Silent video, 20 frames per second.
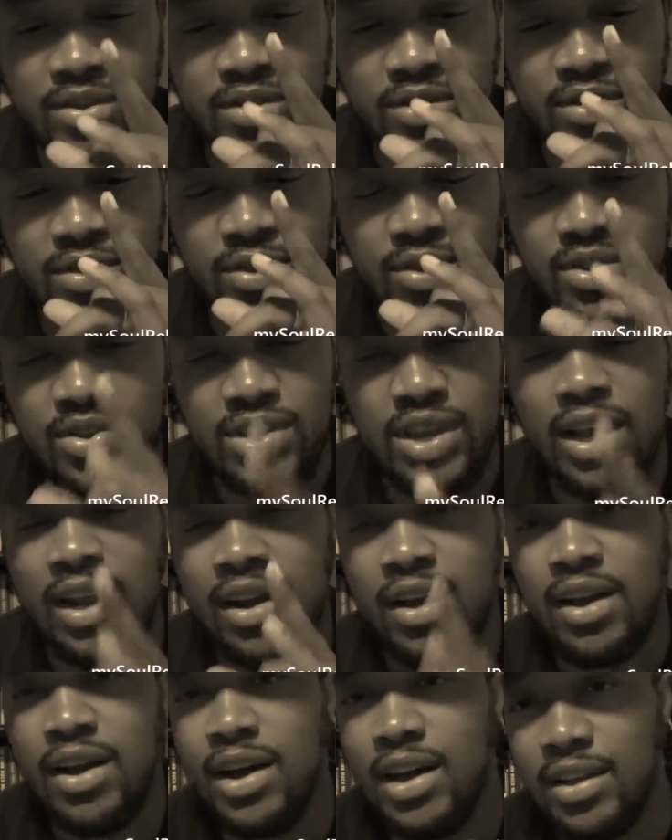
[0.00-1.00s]
to sell
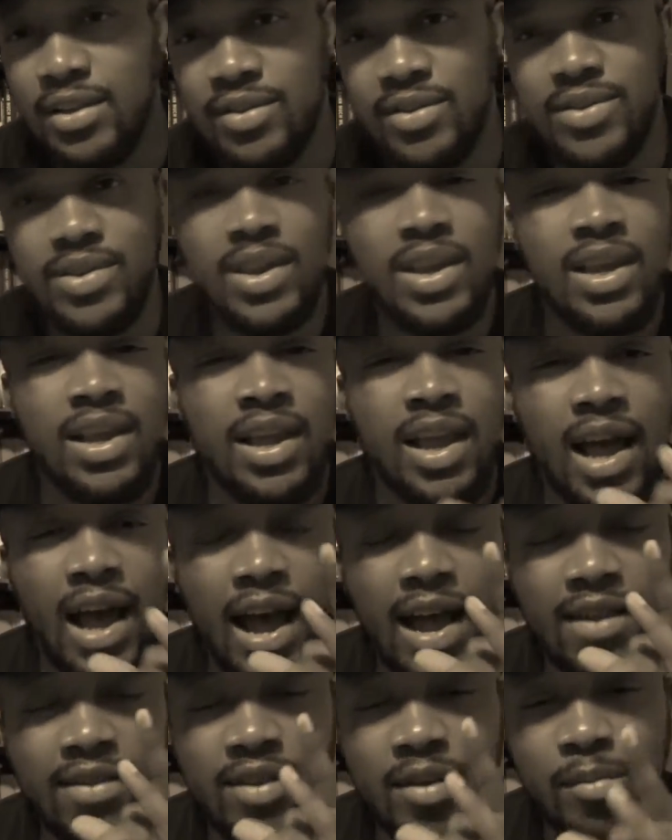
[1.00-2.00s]
guns
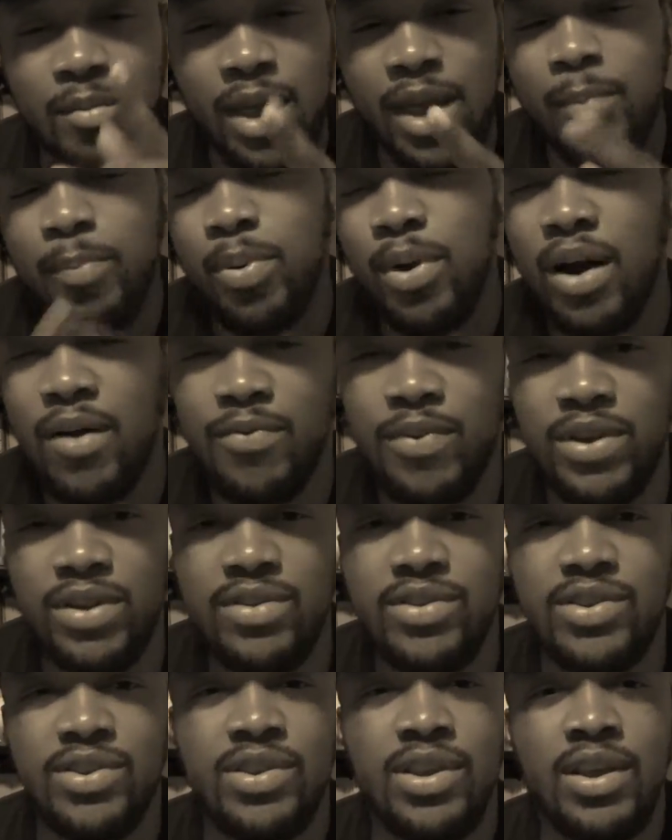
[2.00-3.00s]
and to make
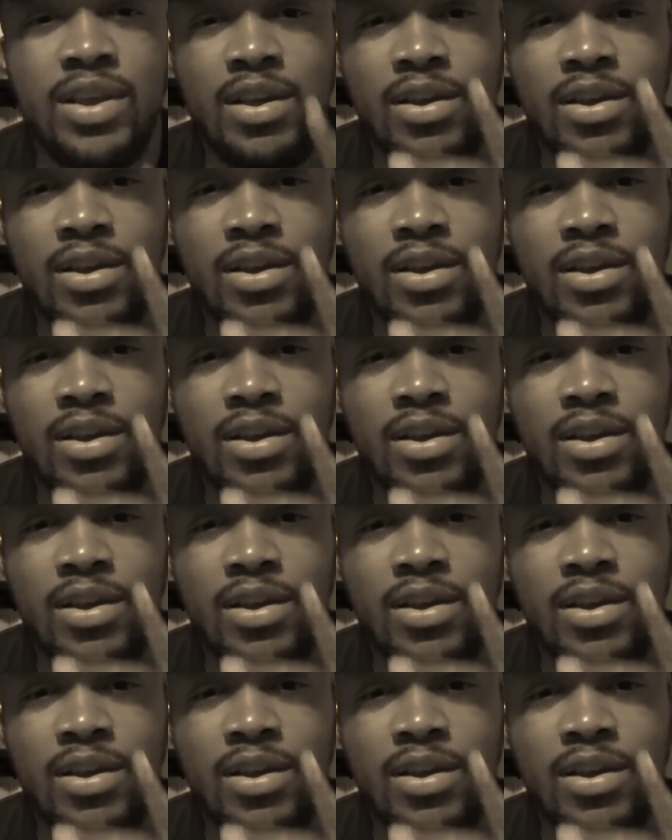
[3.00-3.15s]
profits